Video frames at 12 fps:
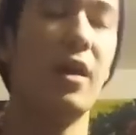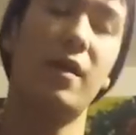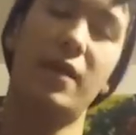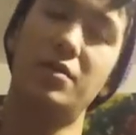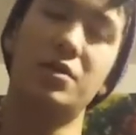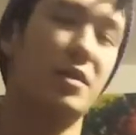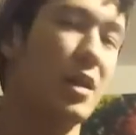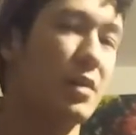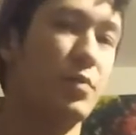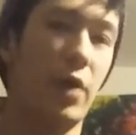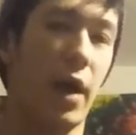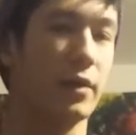That just takes
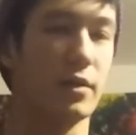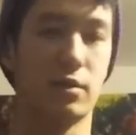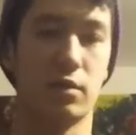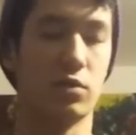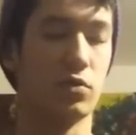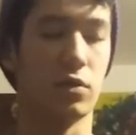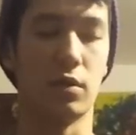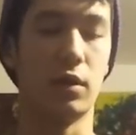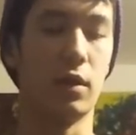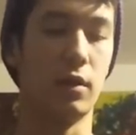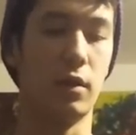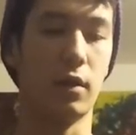practice and drilling
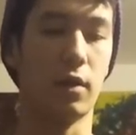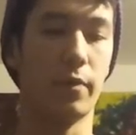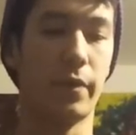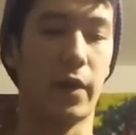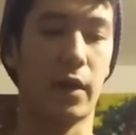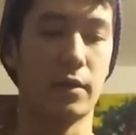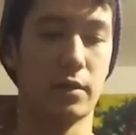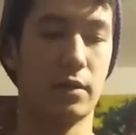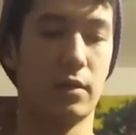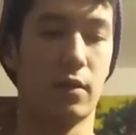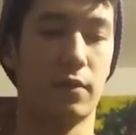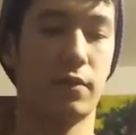and, you know, that kinds of
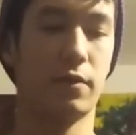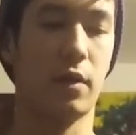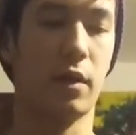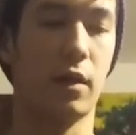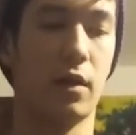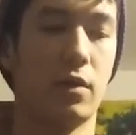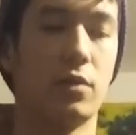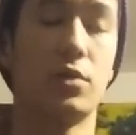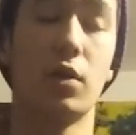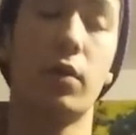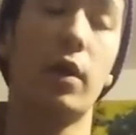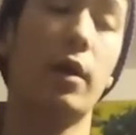stuff.
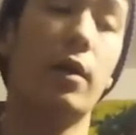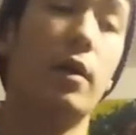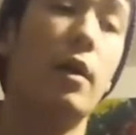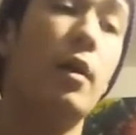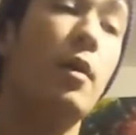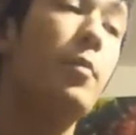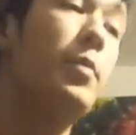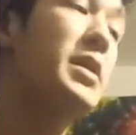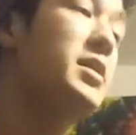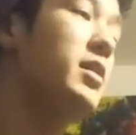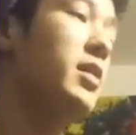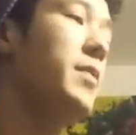
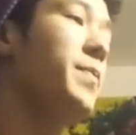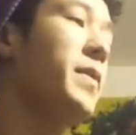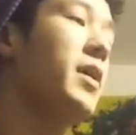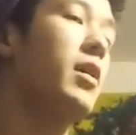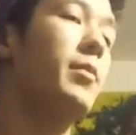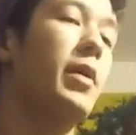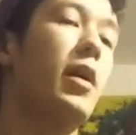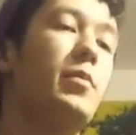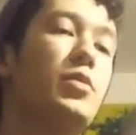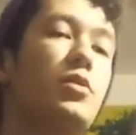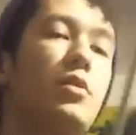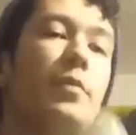Basically, I'm
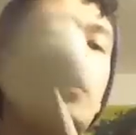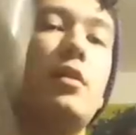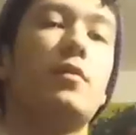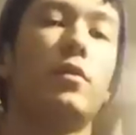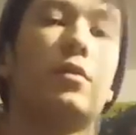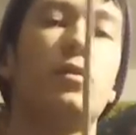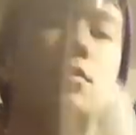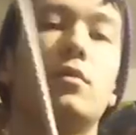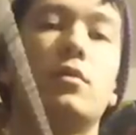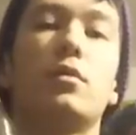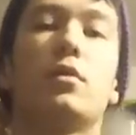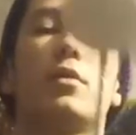sure many of you,
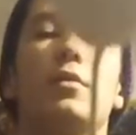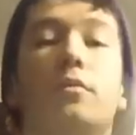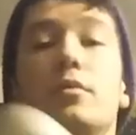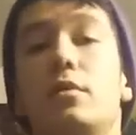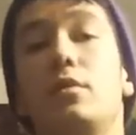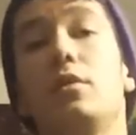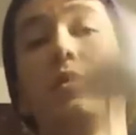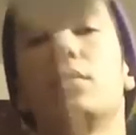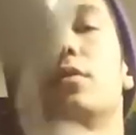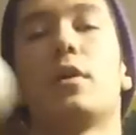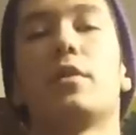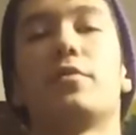or
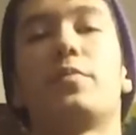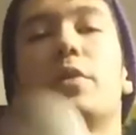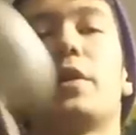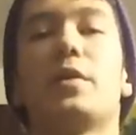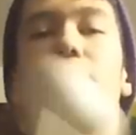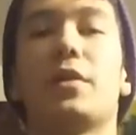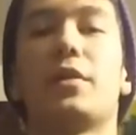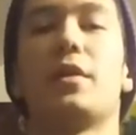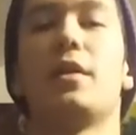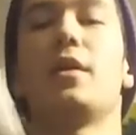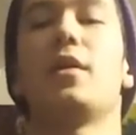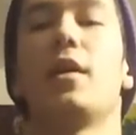you, have played with
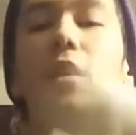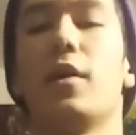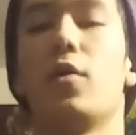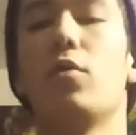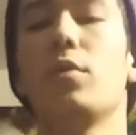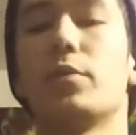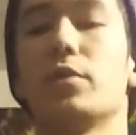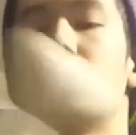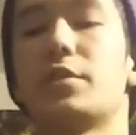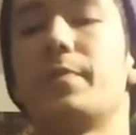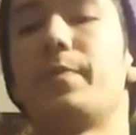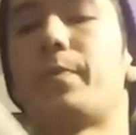orbitals.